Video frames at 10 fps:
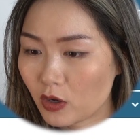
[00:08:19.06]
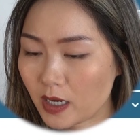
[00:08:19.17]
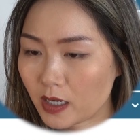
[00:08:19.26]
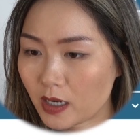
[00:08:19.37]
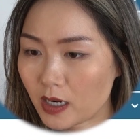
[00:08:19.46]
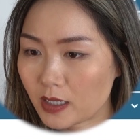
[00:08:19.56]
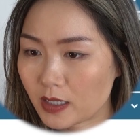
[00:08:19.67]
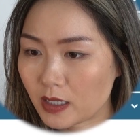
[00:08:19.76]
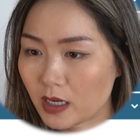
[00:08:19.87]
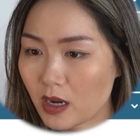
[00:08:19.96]
Here
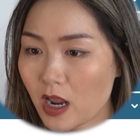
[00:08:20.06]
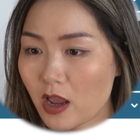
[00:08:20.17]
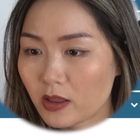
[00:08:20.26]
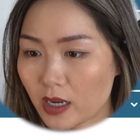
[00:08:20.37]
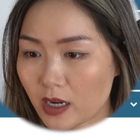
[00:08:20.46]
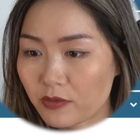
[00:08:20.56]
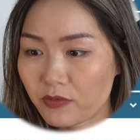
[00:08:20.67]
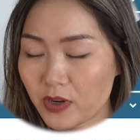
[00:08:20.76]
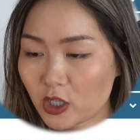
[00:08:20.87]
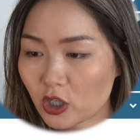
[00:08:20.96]
is the data
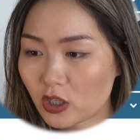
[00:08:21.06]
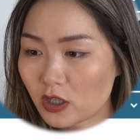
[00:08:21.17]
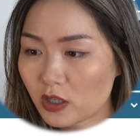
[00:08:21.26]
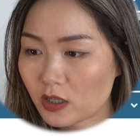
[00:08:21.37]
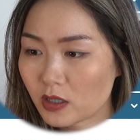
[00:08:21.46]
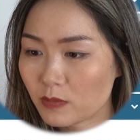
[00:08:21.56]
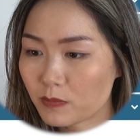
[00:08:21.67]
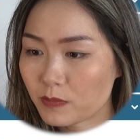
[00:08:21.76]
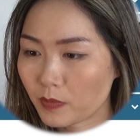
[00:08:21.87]
features,